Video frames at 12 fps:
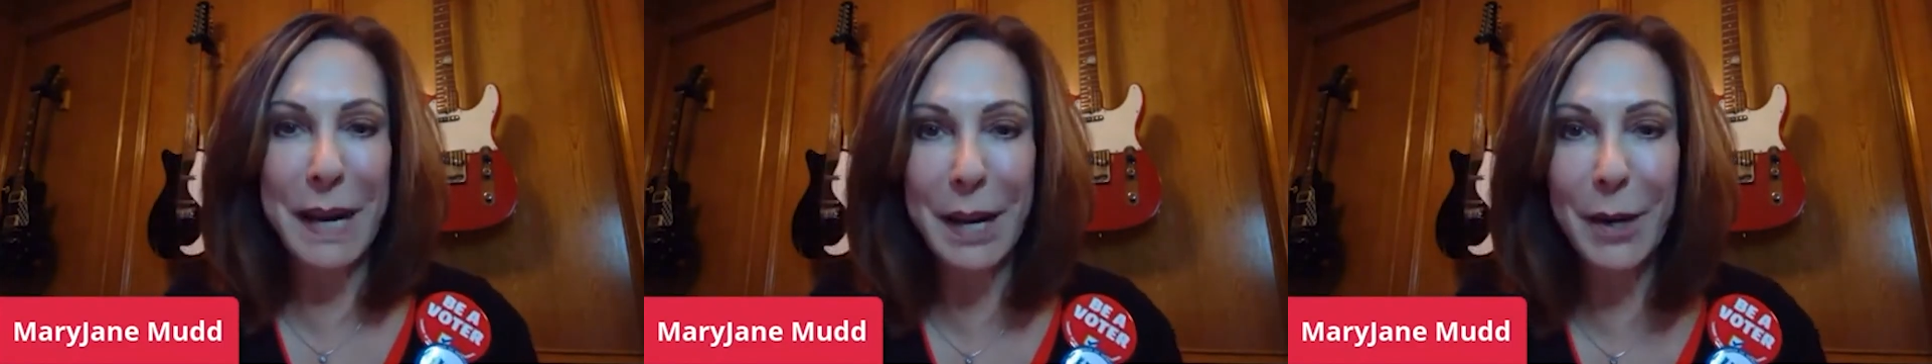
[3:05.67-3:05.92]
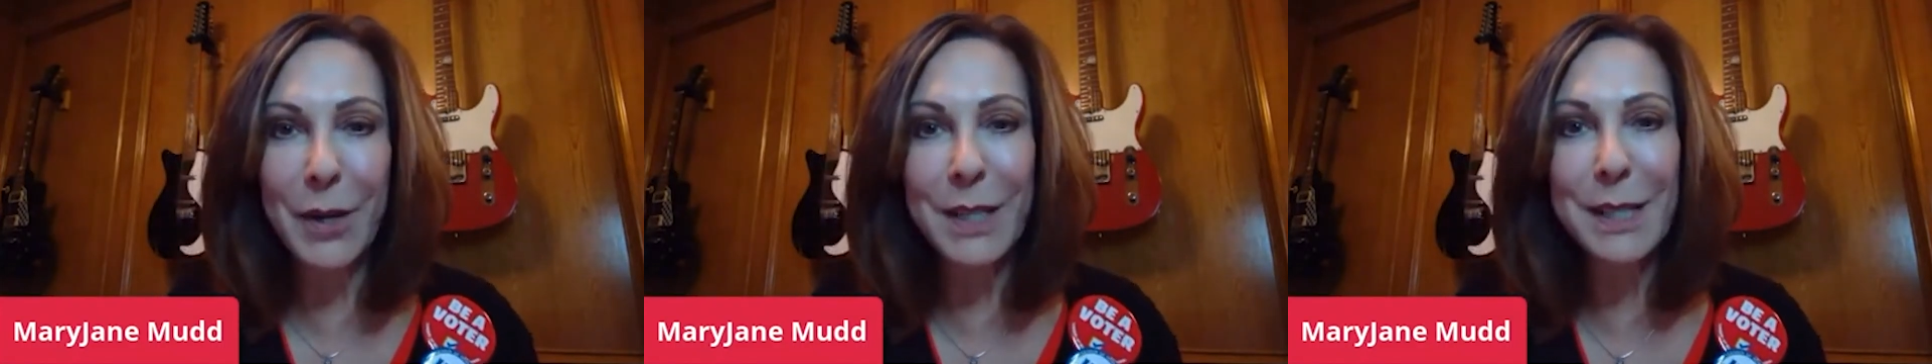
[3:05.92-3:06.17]

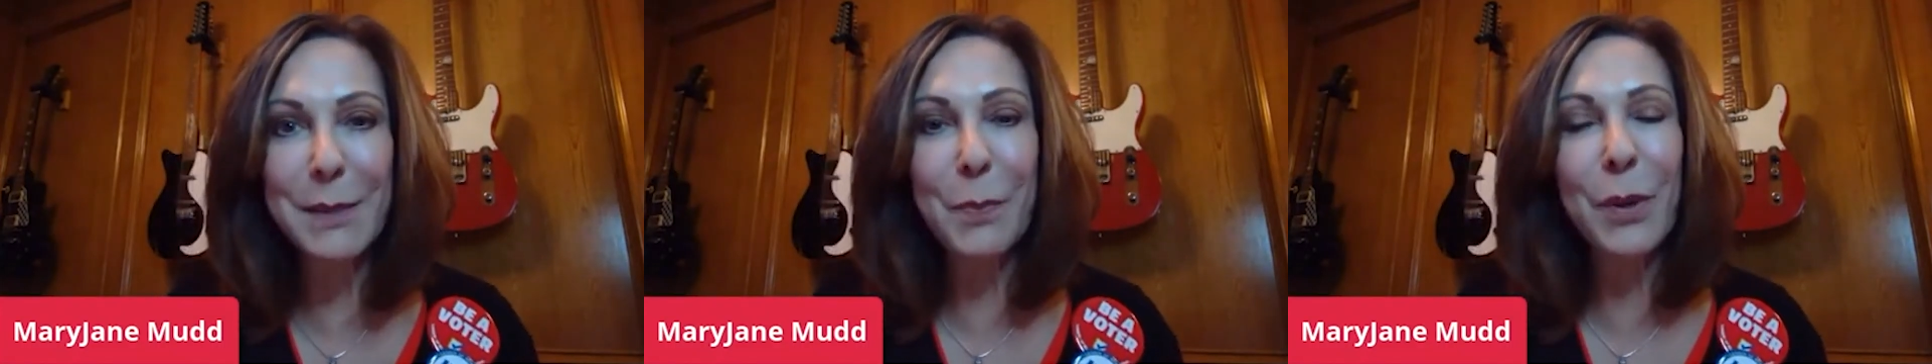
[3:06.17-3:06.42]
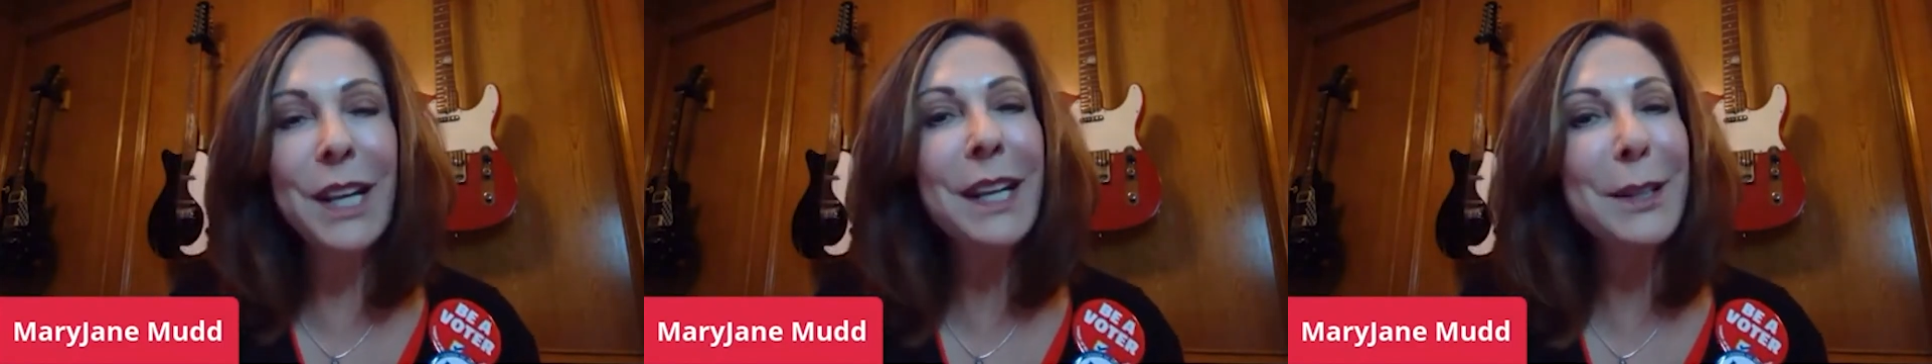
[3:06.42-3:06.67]
parents
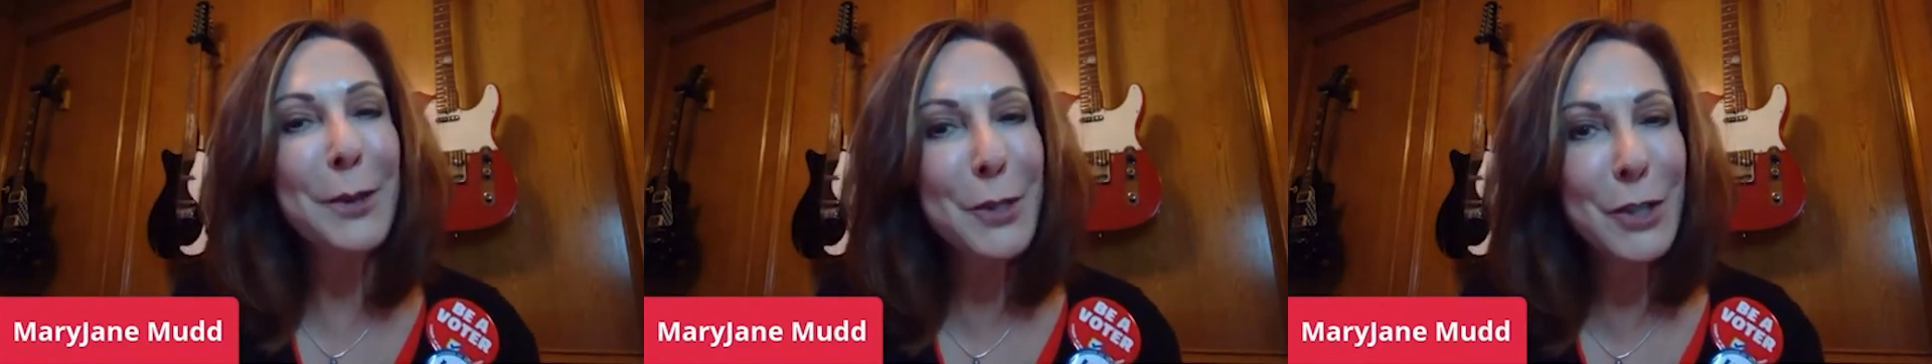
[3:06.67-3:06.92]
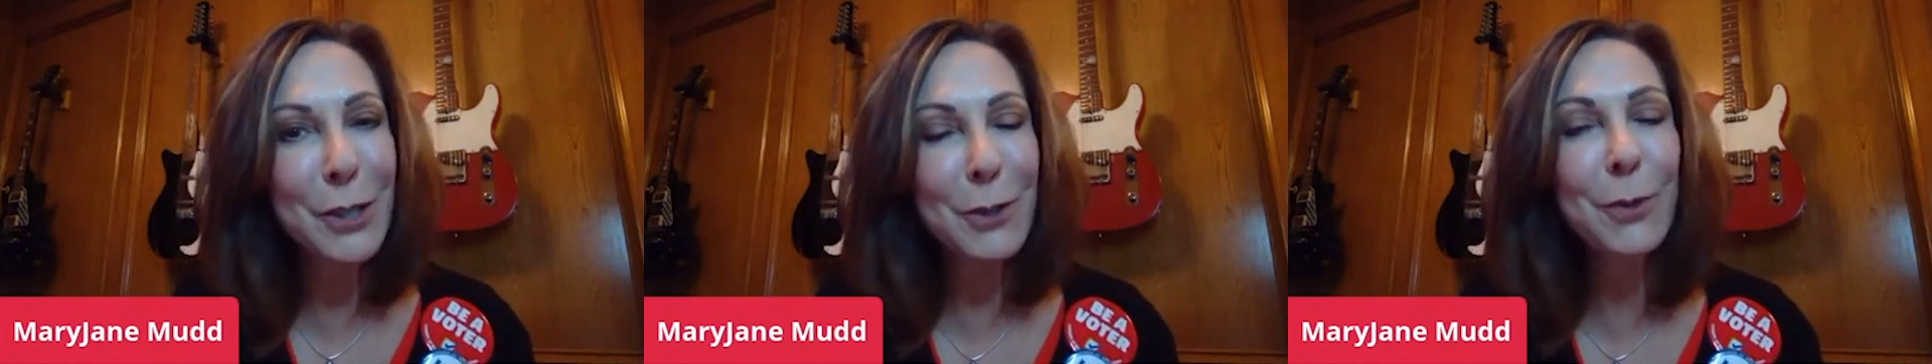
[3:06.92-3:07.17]
bringing
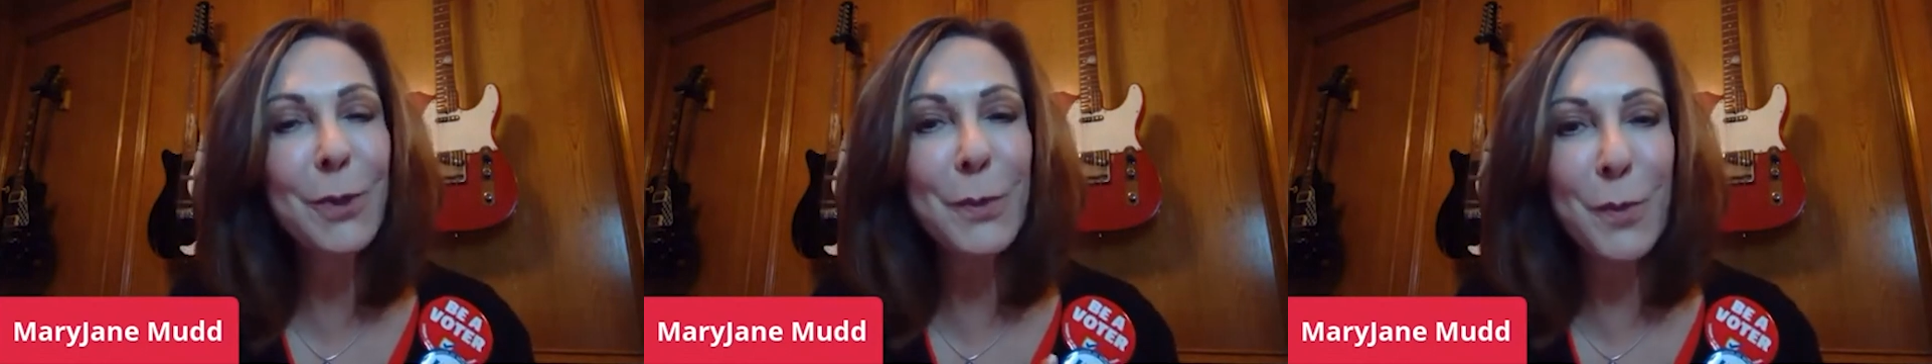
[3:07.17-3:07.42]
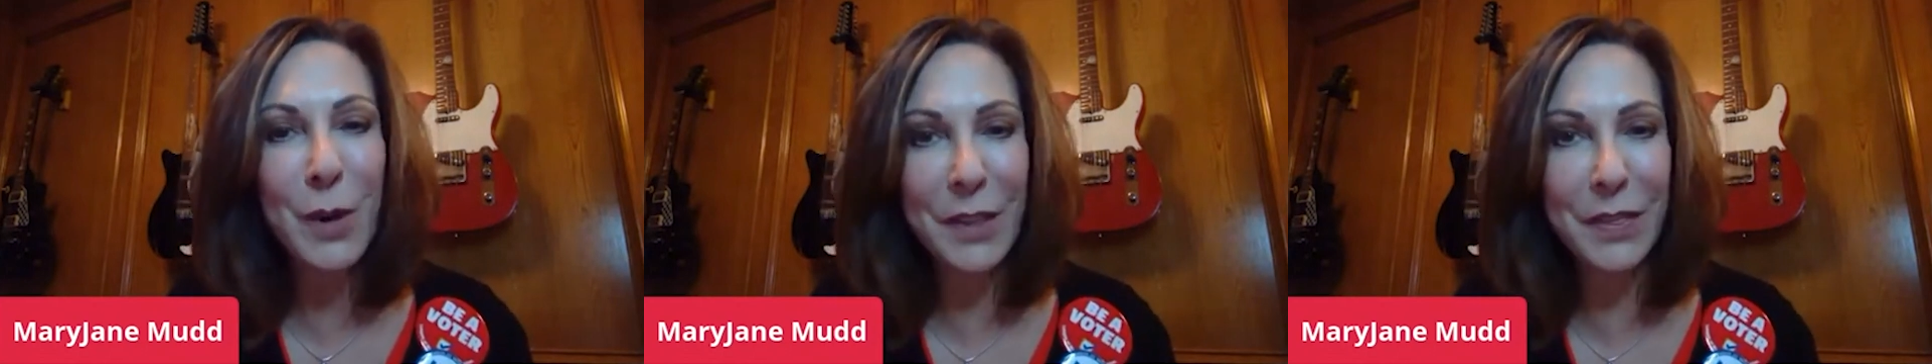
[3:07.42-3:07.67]
their
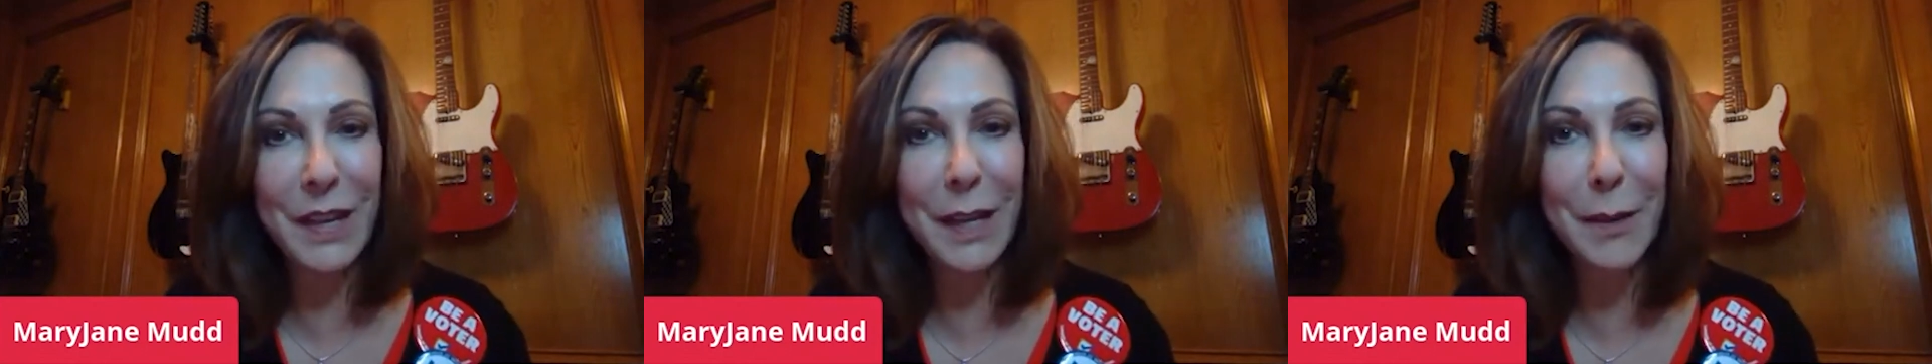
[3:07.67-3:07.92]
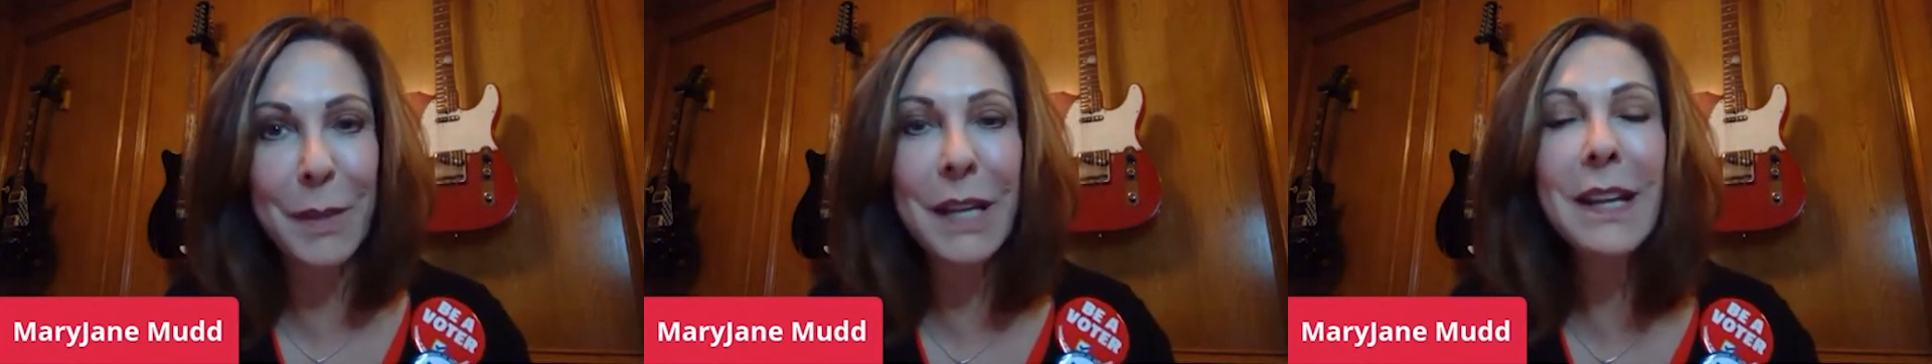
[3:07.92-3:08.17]
children with
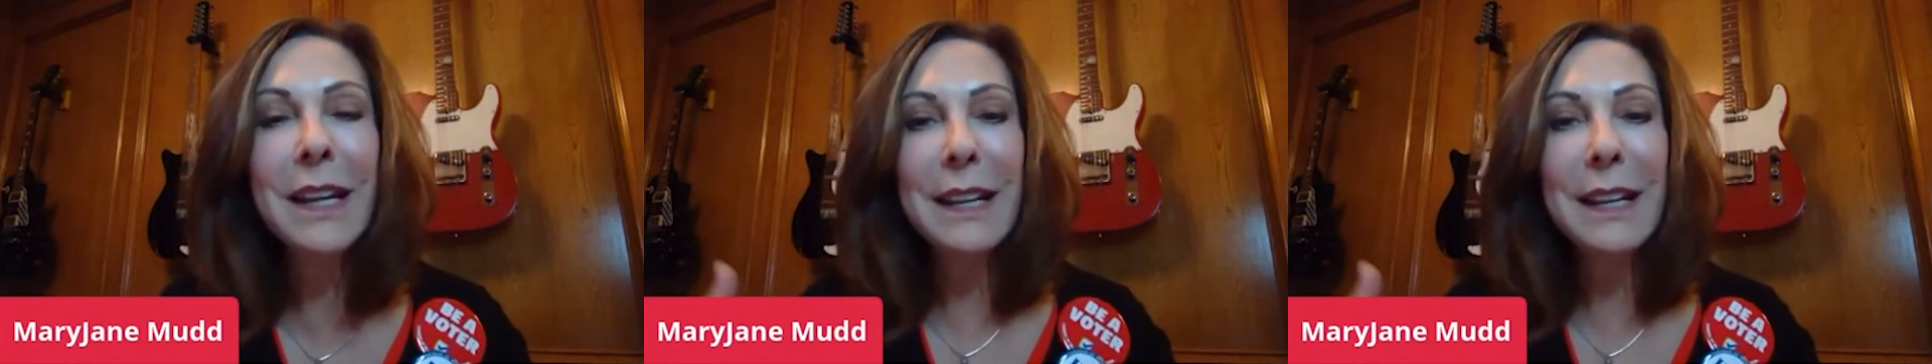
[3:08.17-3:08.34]
them